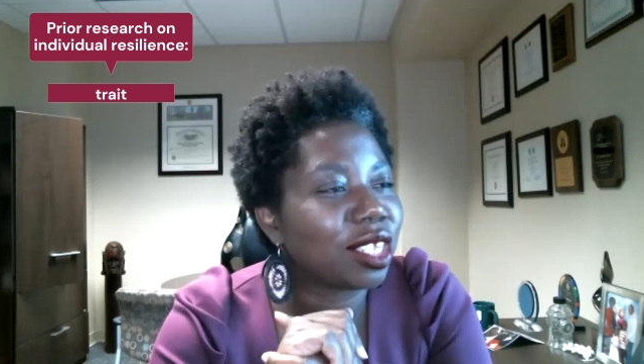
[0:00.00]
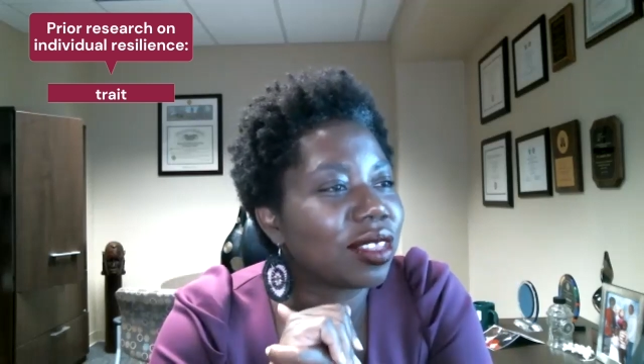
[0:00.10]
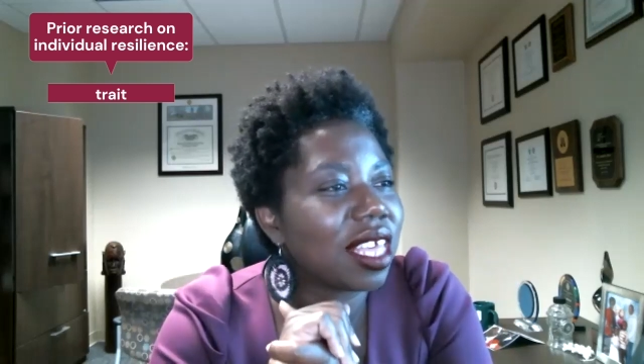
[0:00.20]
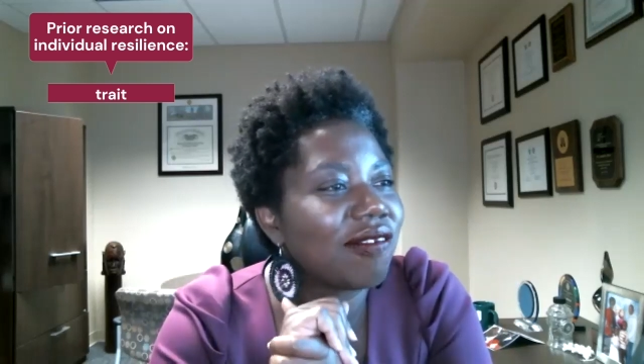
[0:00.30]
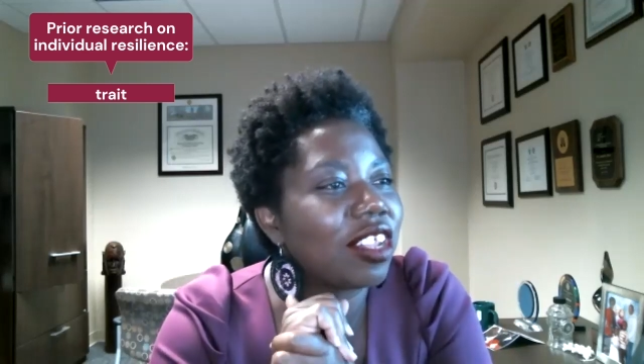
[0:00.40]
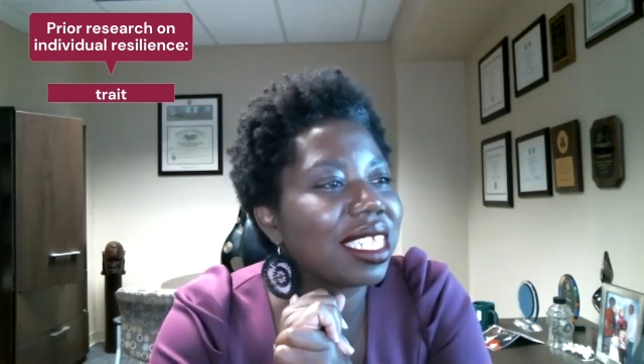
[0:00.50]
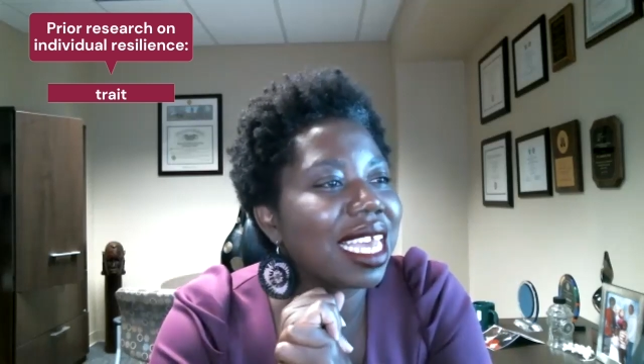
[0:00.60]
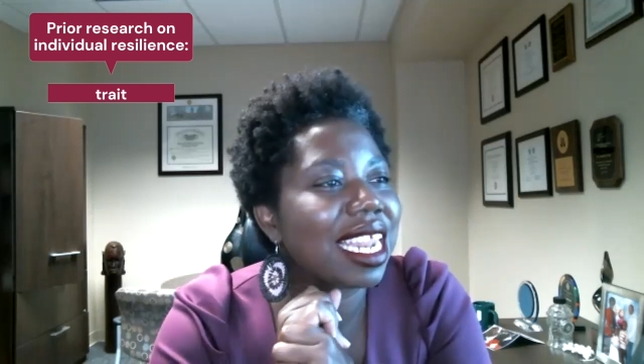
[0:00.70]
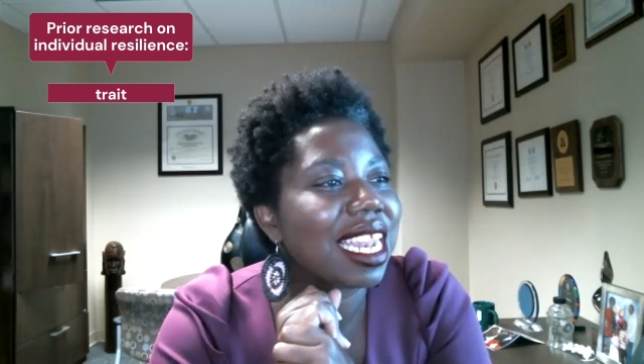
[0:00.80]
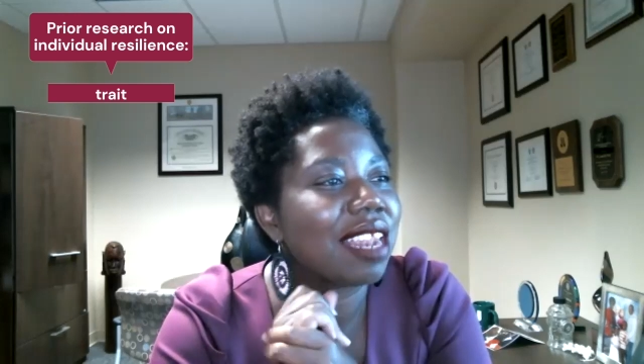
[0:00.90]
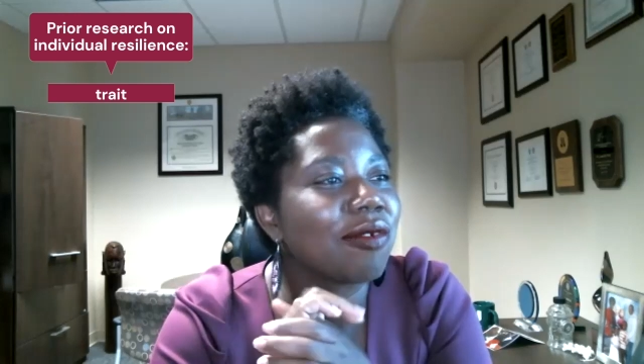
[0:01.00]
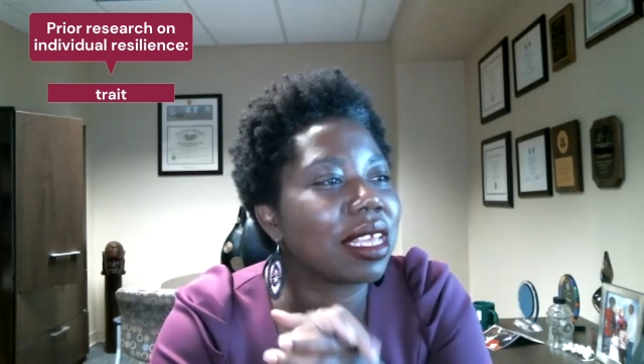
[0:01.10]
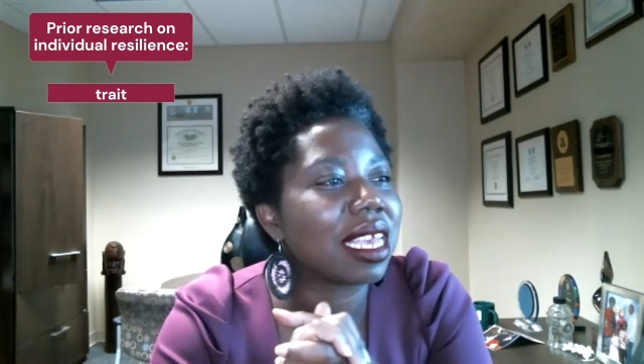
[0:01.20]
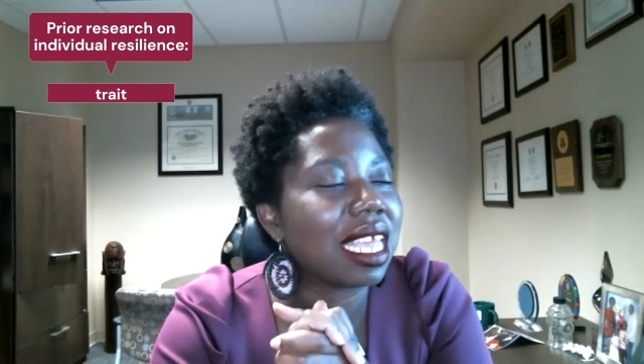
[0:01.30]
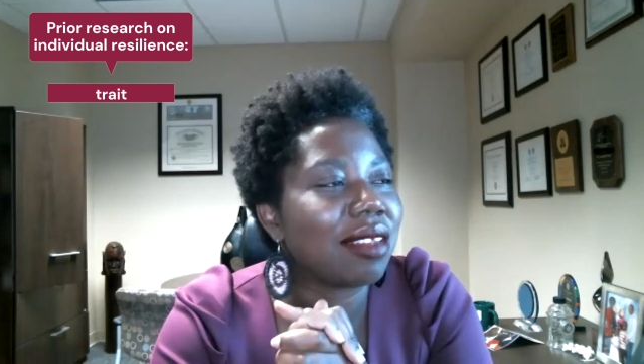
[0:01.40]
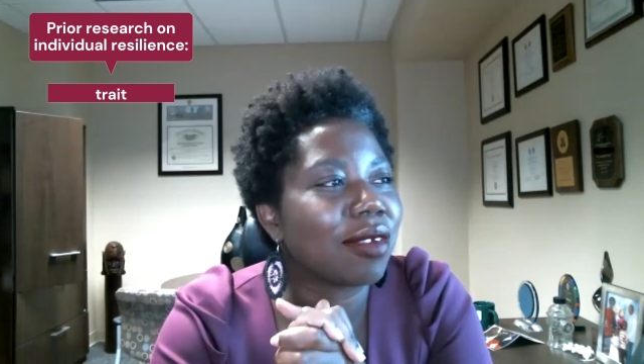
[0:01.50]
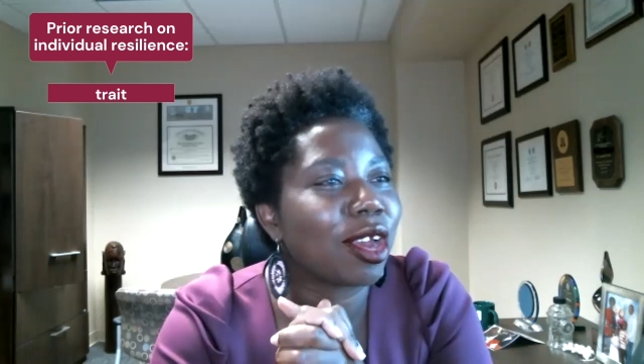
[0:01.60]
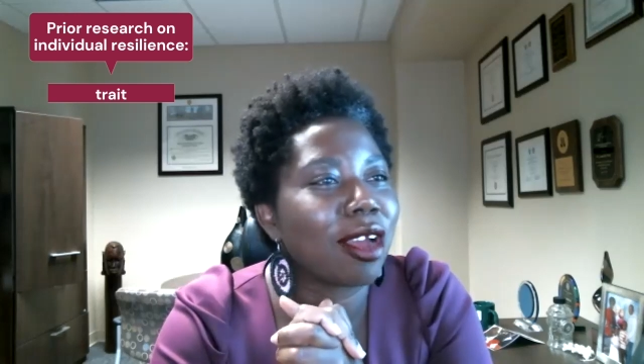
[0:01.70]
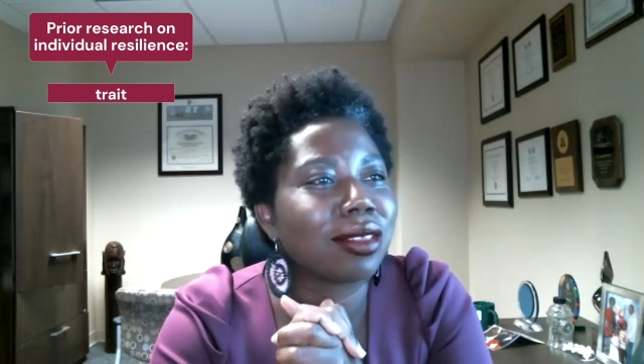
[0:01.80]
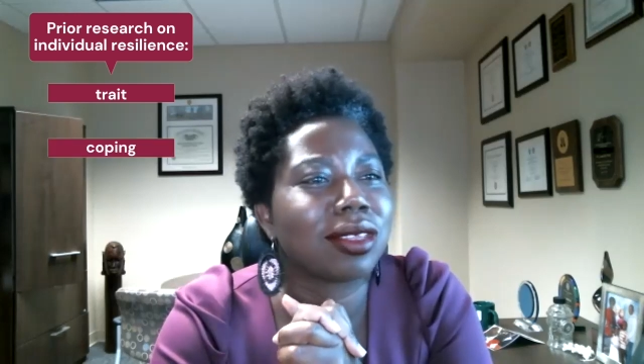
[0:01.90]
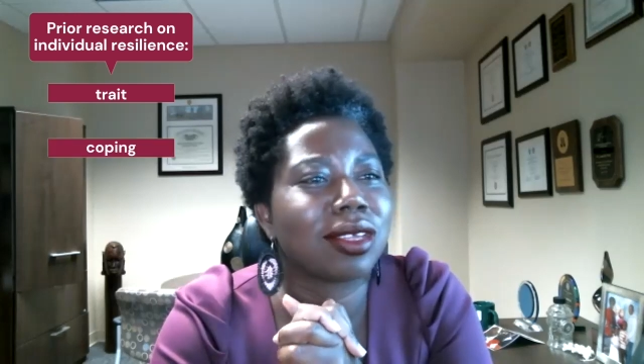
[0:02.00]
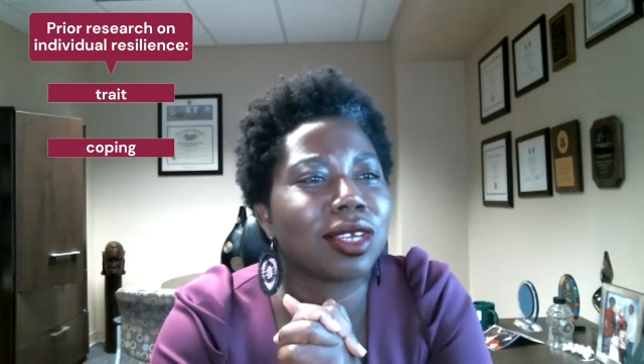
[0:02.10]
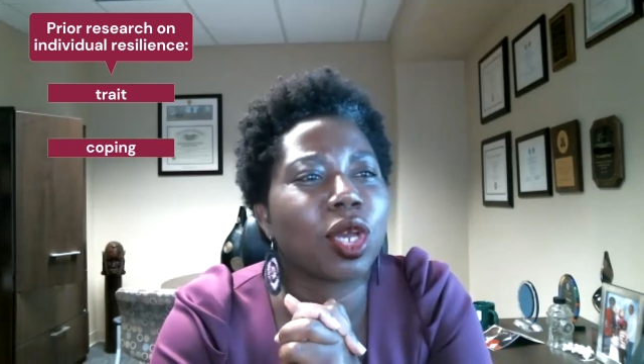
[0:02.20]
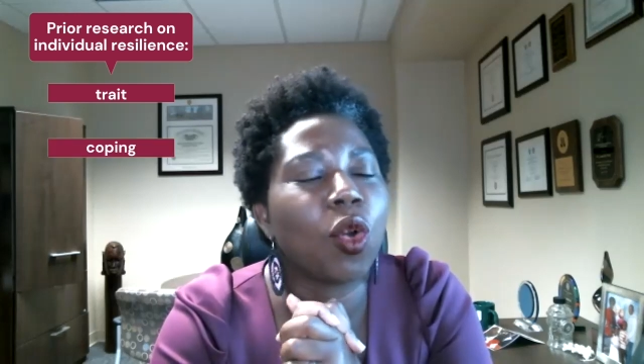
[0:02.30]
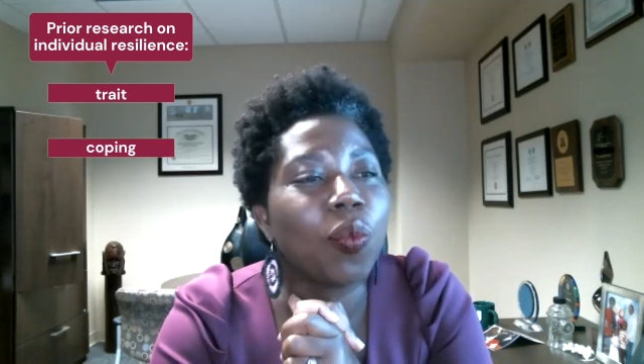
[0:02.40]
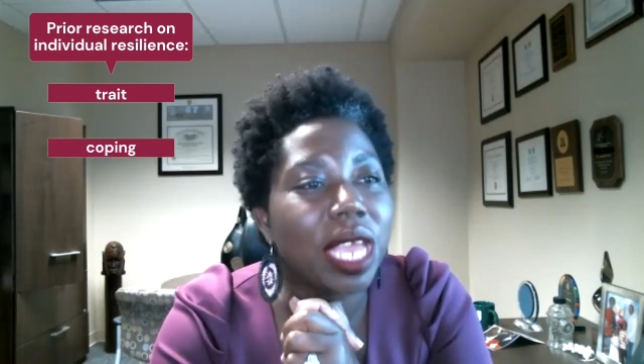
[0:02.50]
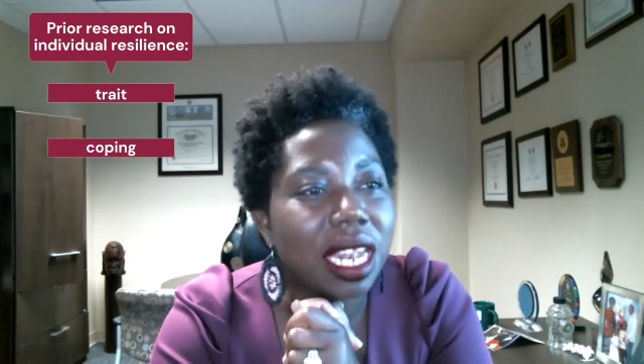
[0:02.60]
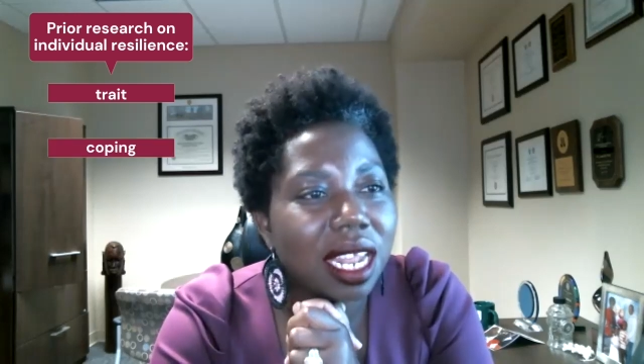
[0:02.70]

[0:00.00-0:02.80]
They've looked at it in regards to coping.